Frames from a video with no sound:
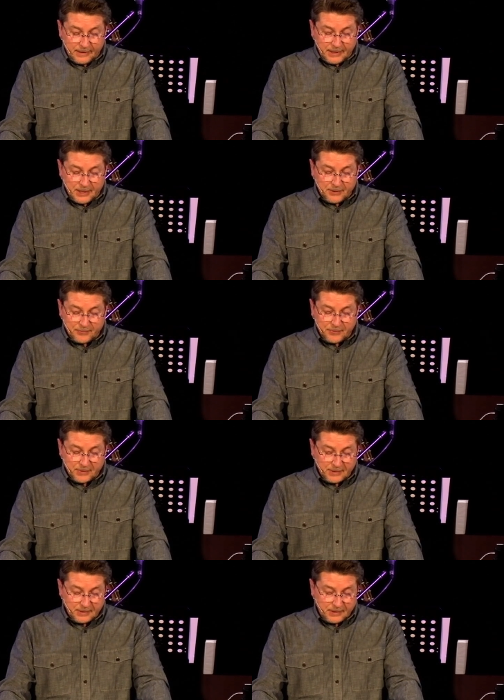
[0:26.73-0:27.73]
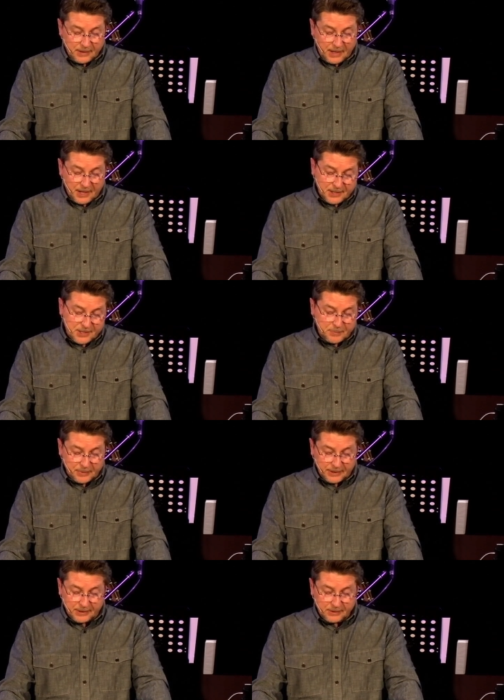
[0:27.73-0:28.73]
If I
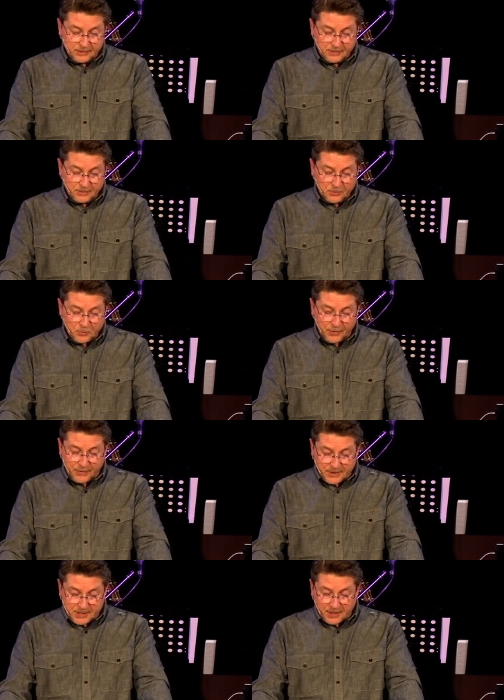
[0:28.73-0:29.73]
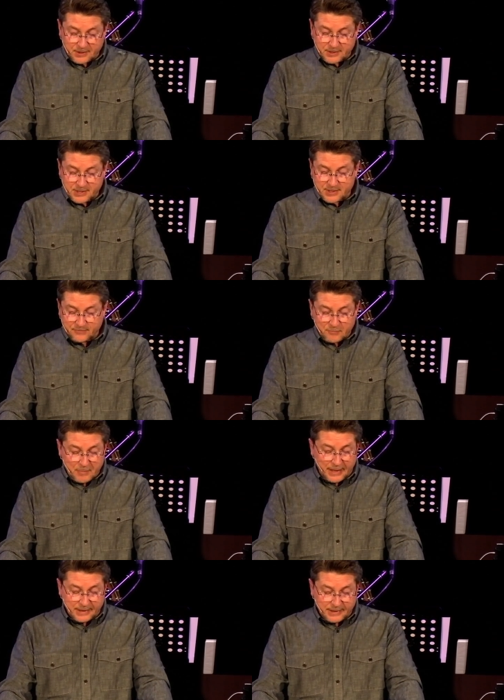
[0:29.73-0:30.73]
speak with the tongues of
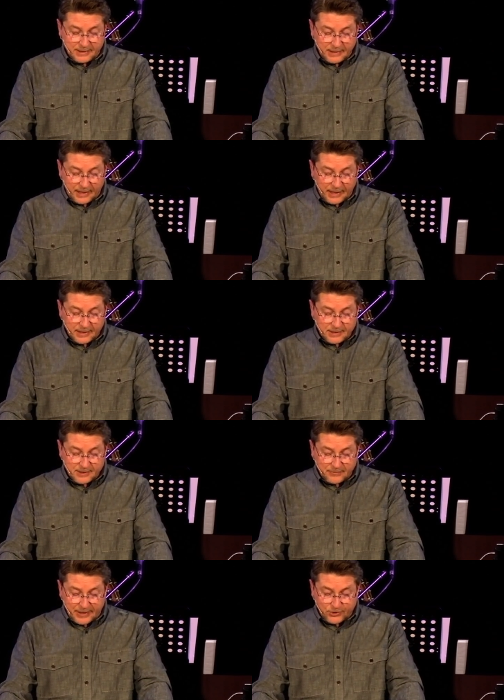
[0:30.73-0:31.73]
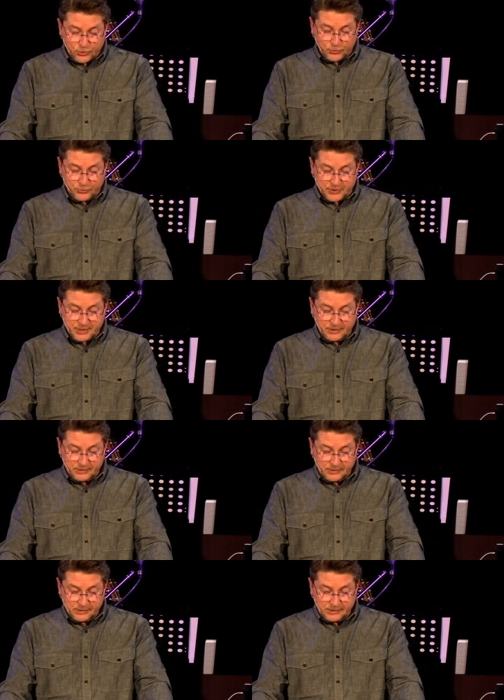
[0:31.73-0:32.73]
men and of angels,
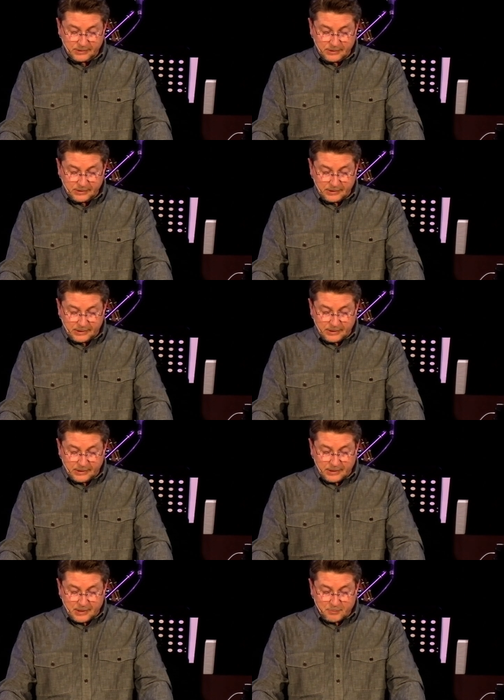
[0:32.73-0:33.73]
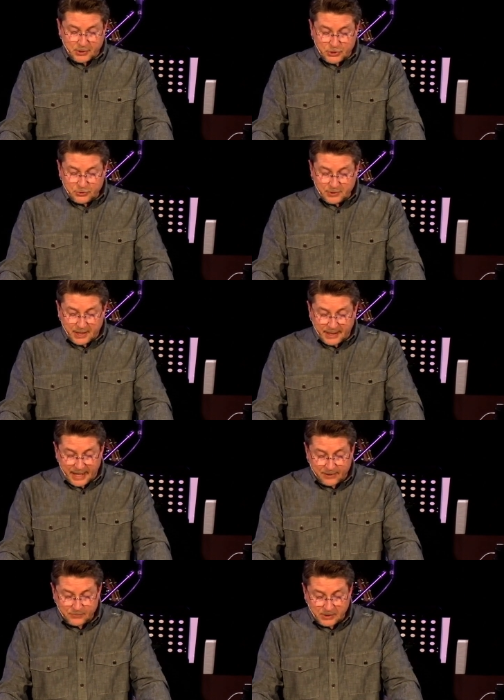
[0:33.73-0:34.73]
but do not
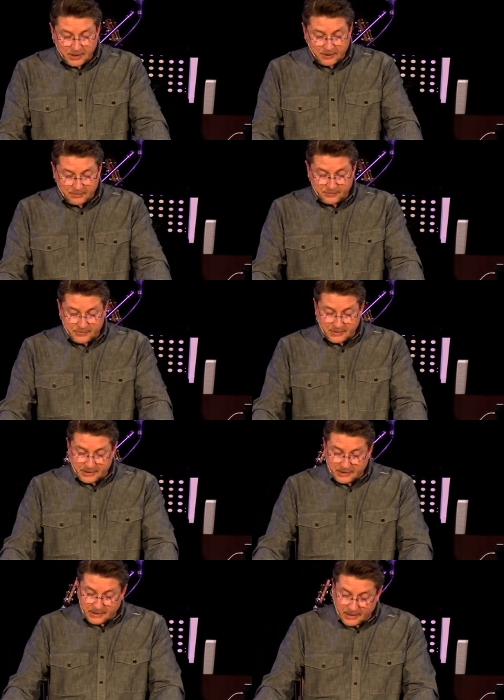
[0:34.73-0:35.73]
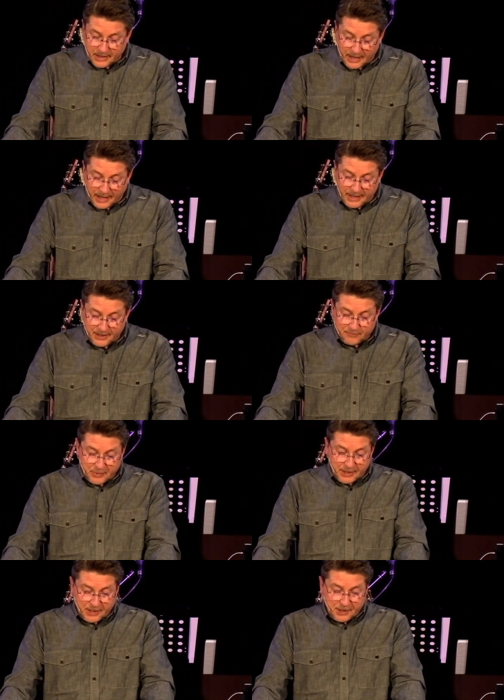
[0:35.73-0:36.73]
have love, I have
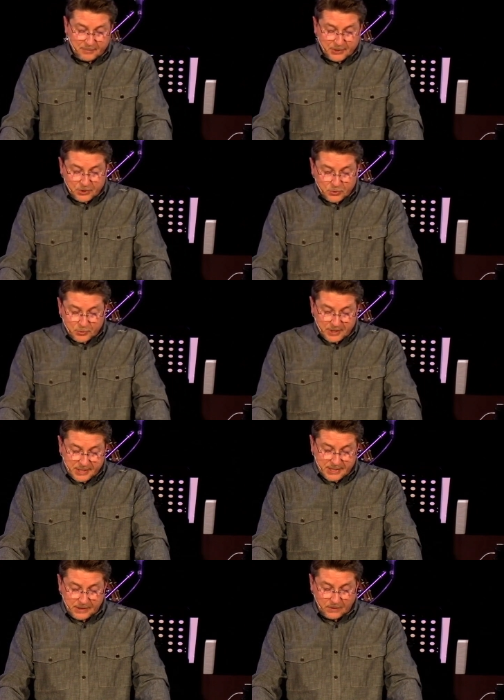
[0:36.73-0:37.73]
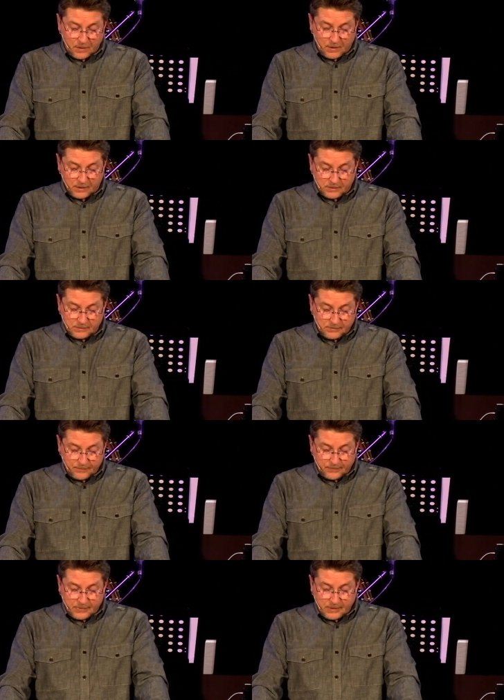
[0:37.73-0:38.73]
become a noisy gong
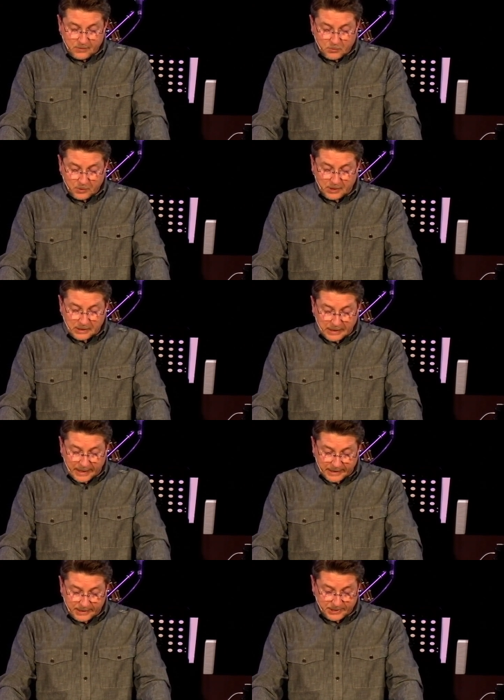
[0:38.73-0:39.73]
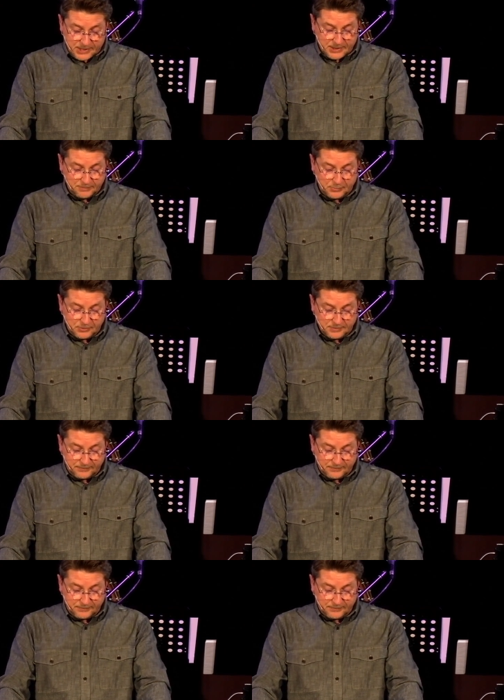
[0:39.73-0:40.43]
or a clanging cymbal.